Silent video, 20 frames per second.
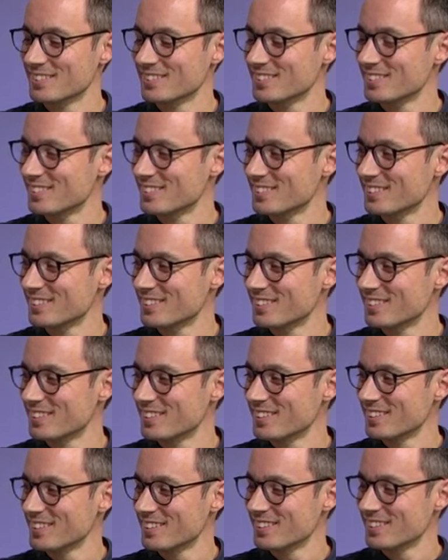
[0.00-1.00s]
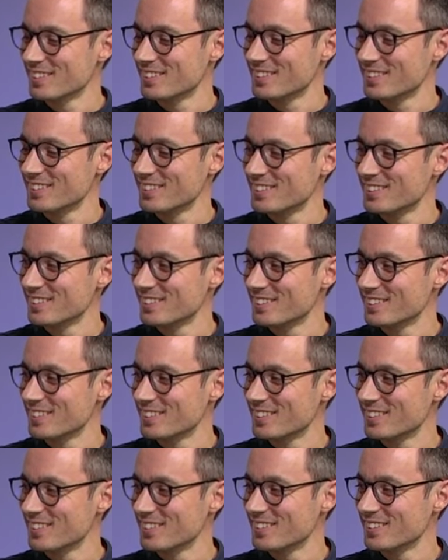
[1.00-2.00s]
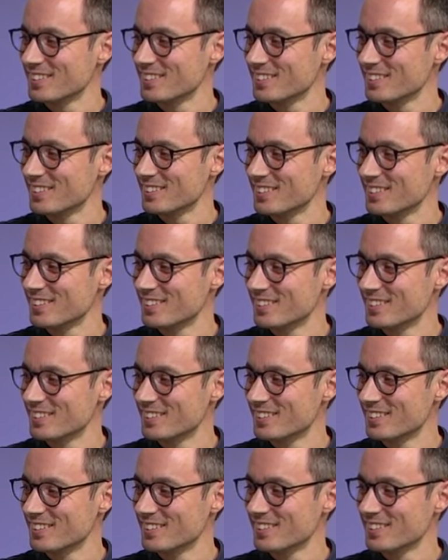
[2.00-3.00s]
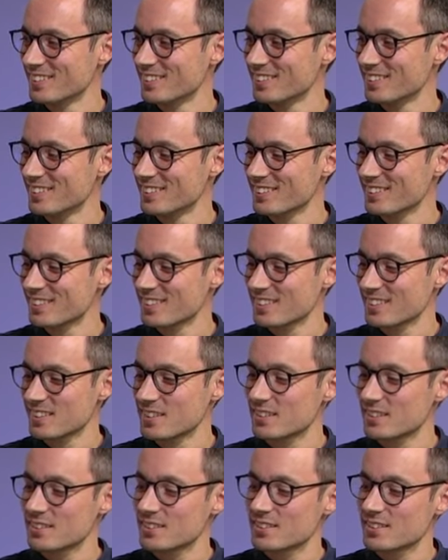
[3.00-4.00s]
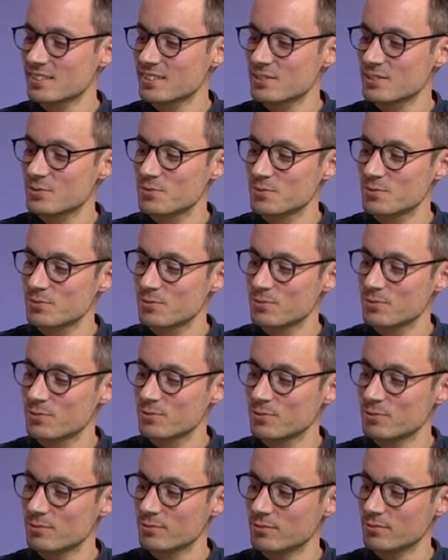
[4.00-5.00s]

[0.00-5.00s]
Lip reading: No words are spoken by the person on screen.